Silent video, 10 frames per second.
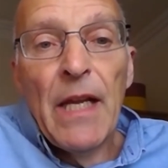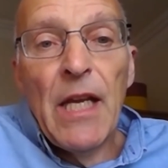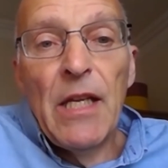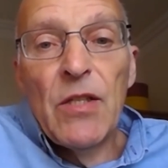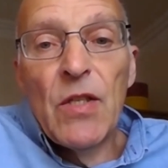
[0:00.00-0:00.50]

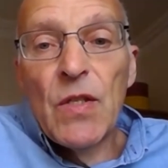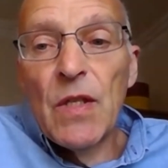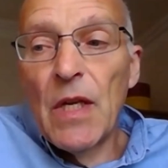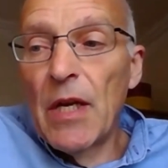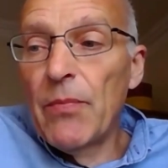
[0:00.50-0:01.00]

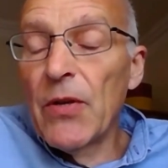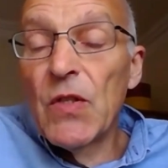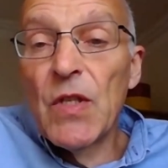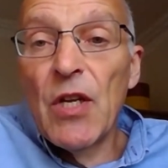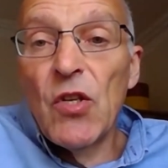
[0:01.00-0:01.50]
Kate's
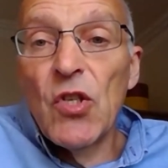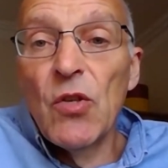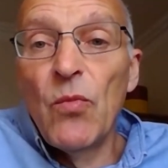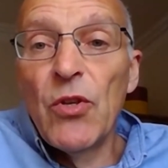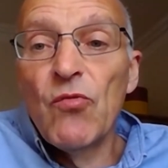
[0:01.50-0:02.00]

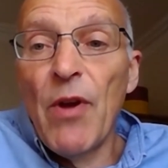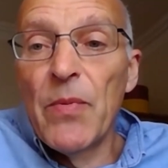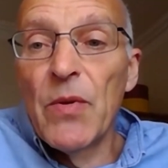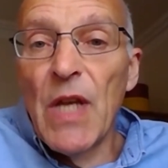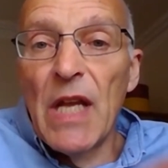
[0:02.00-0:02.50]
presentation, which
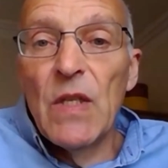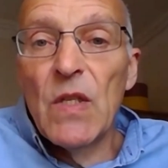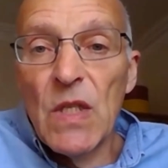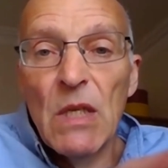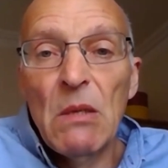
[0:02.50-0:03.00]

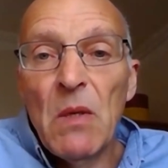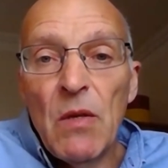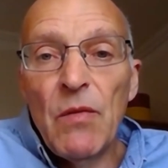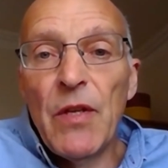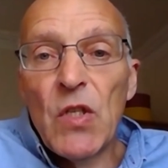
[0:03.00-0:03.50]
represents
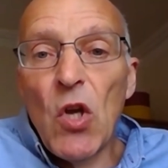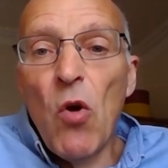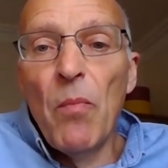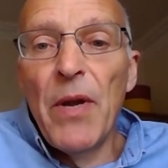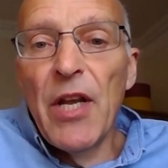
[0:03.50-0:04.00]
this
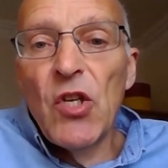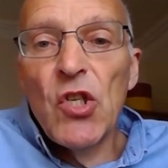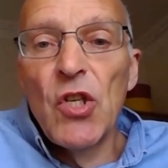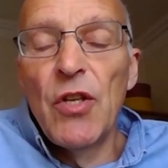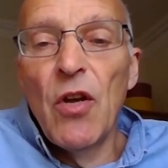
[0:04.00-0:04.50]

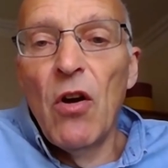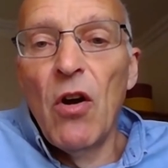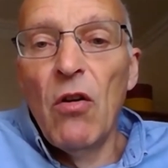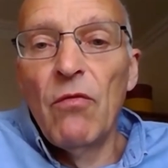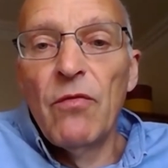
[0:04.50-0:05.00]
combination
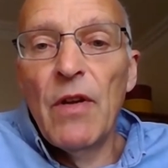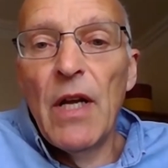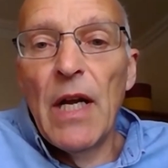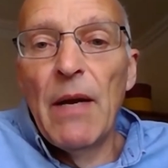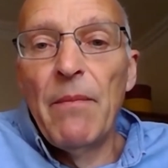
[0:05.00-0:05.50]
of
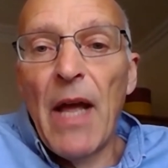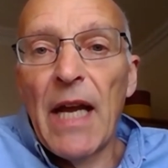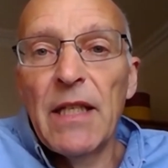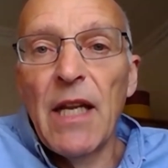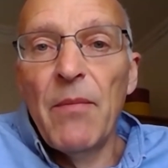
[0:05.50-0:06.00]

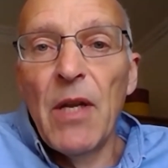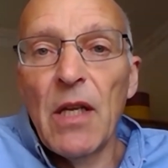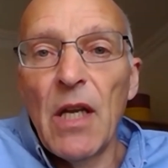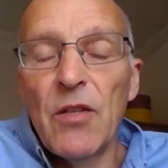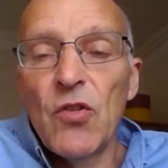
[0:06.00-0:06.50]

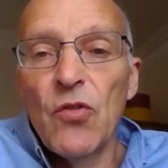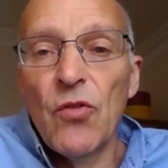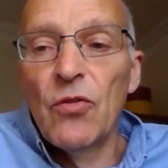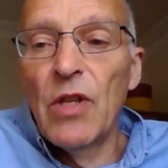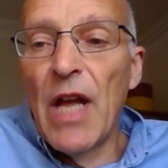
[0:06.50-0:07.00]
academic,
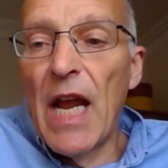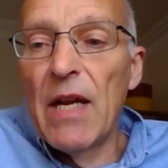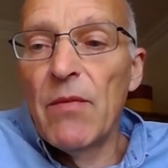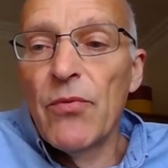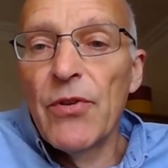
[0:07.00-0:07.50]
editorial,
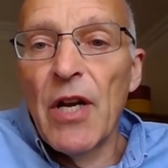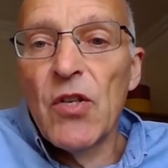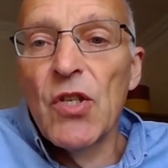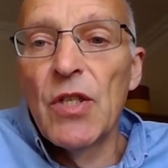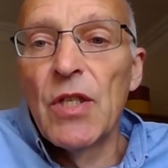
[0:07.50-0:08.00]
and
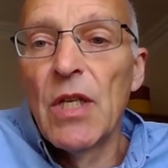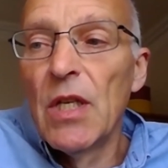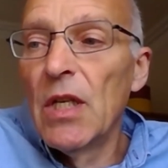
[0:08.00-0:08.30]
production